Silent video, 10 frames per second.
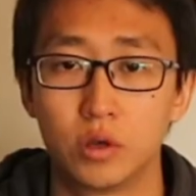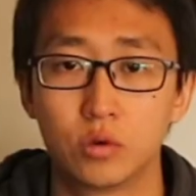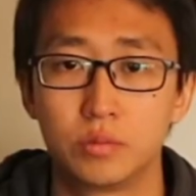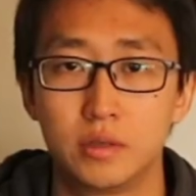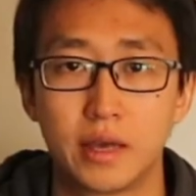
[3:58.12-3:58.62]

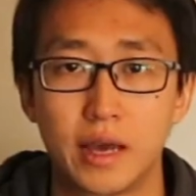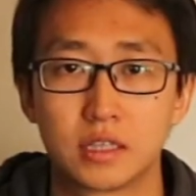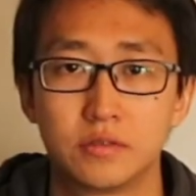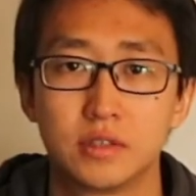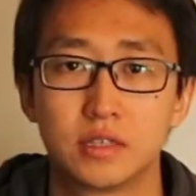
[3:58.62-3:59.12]
will be
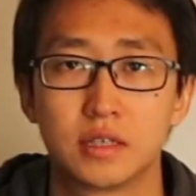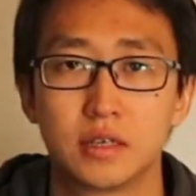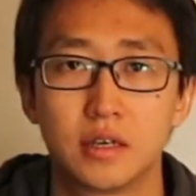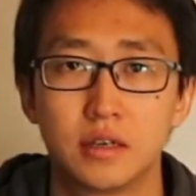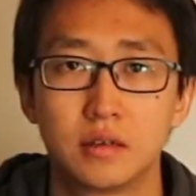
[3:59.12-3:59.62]
actively
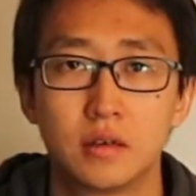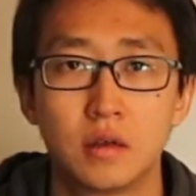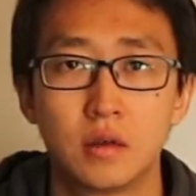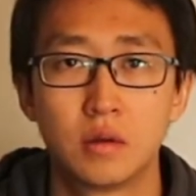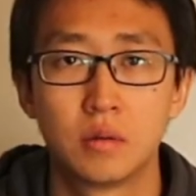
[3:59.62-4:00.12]
thinking,
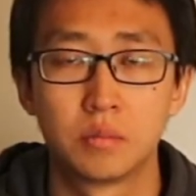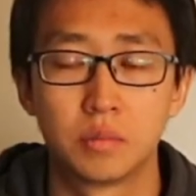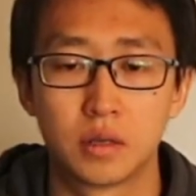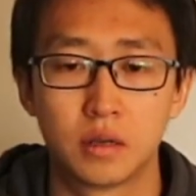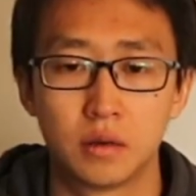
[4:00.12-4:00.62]
but